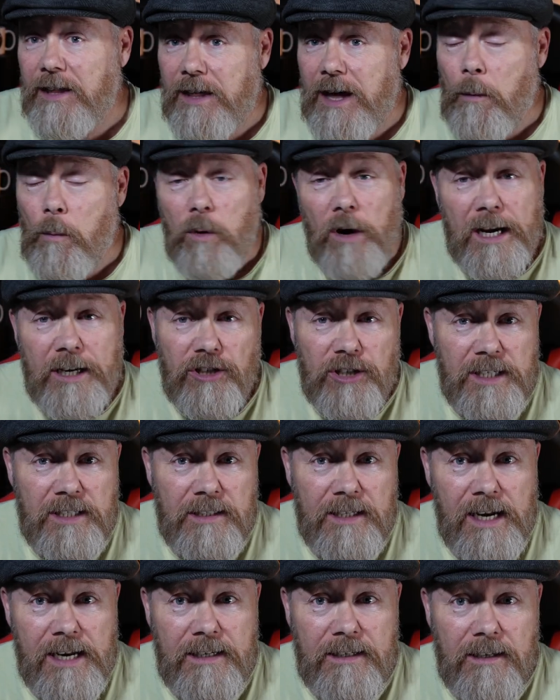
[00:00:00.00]
of that what I just
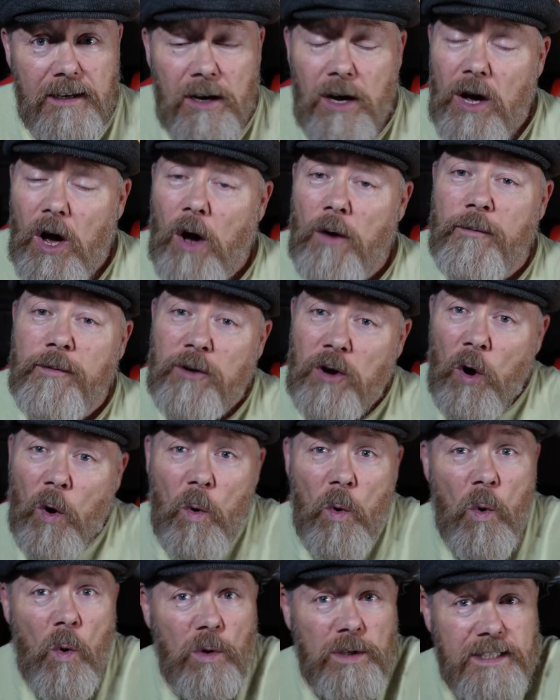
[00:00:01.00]
said? Of
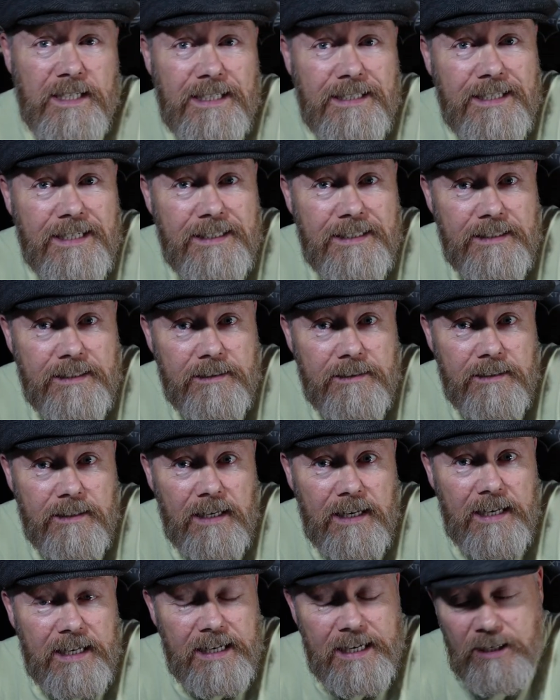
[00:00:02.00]
course he didn't.
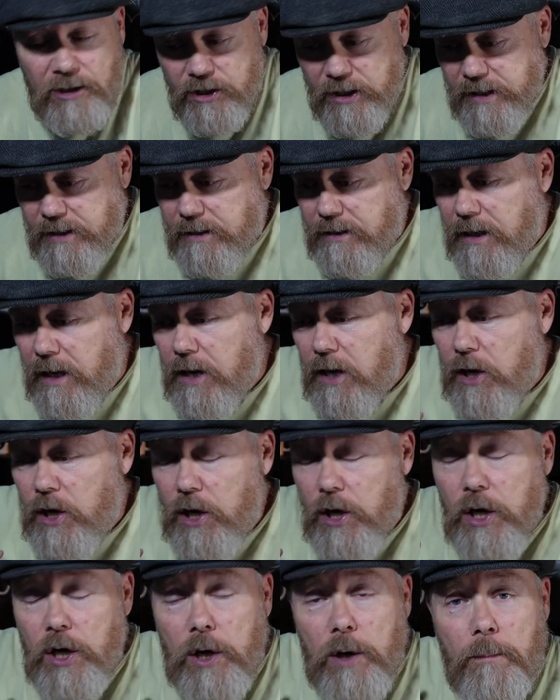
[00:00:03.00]
He just
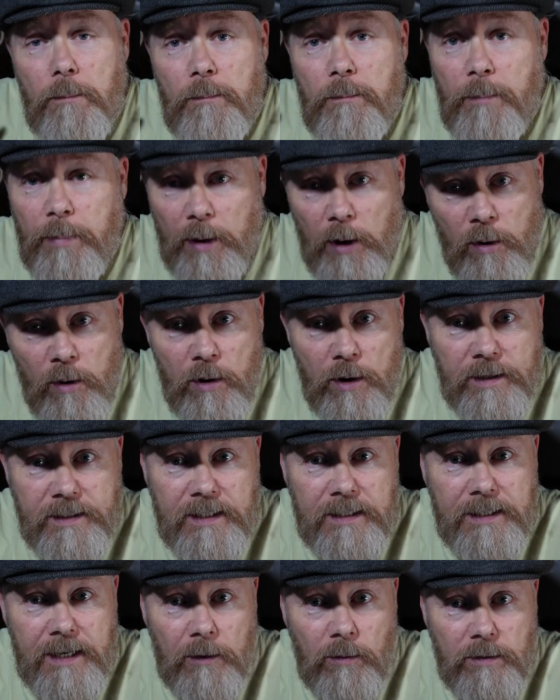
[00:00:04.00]

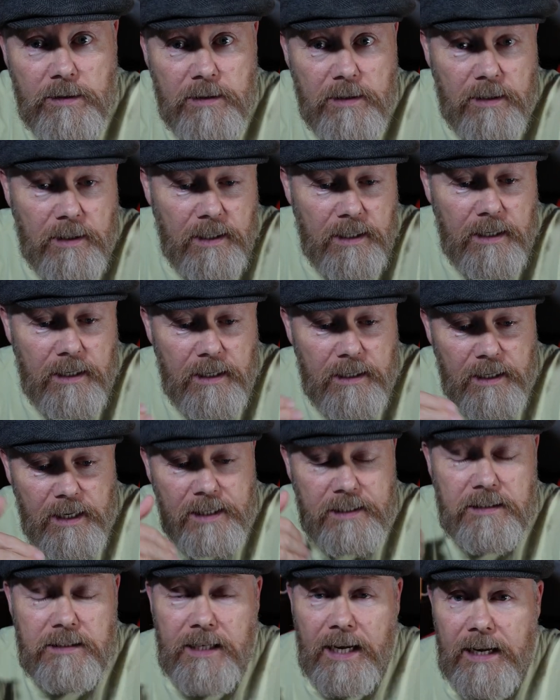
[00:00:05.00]
blurted out
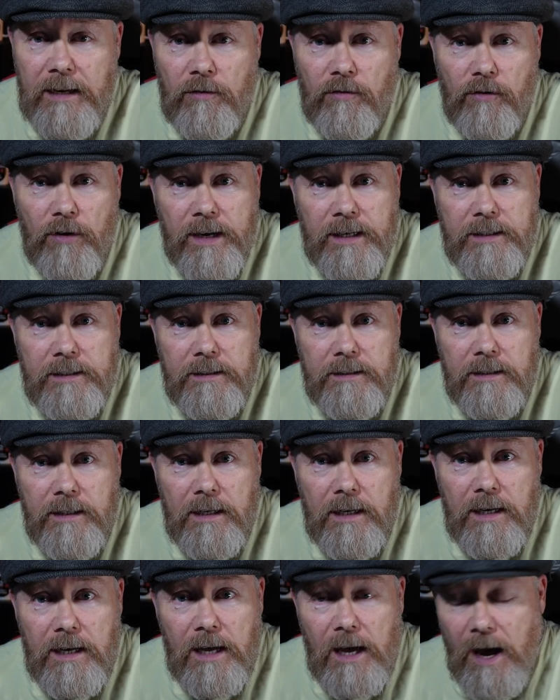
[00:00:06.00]
it's dangerous
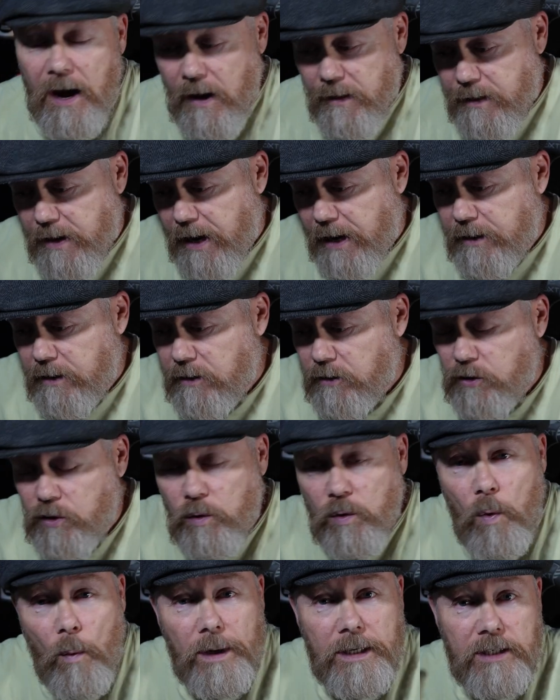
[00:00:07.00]
and then
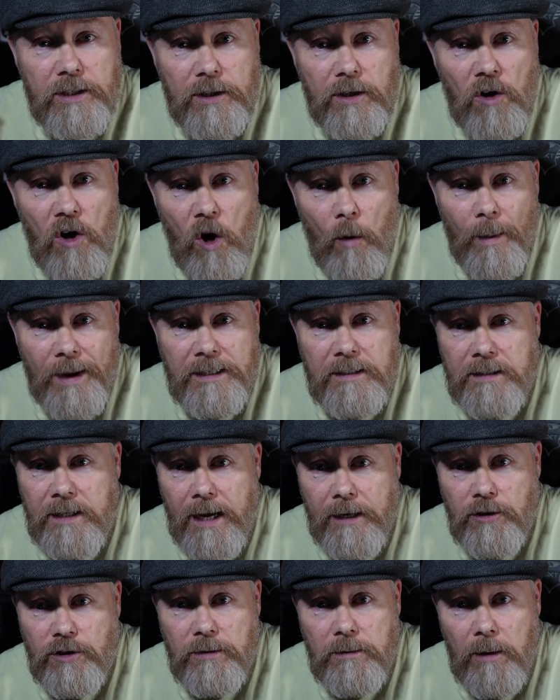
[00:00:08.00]
you go into the comment
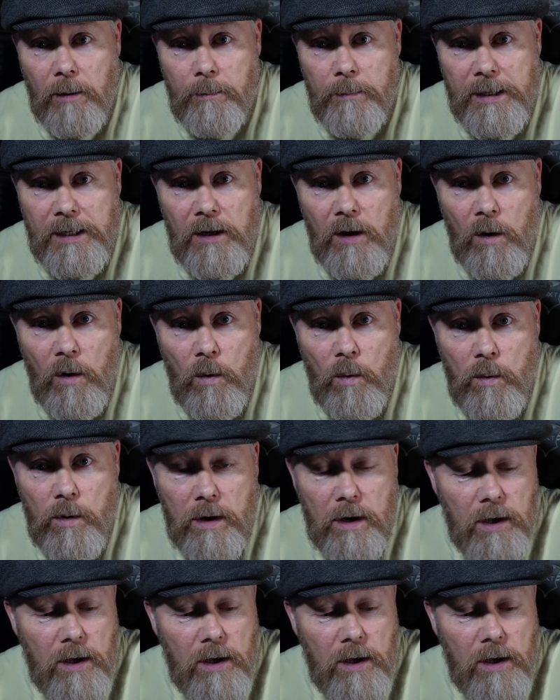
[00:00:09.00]
section down below.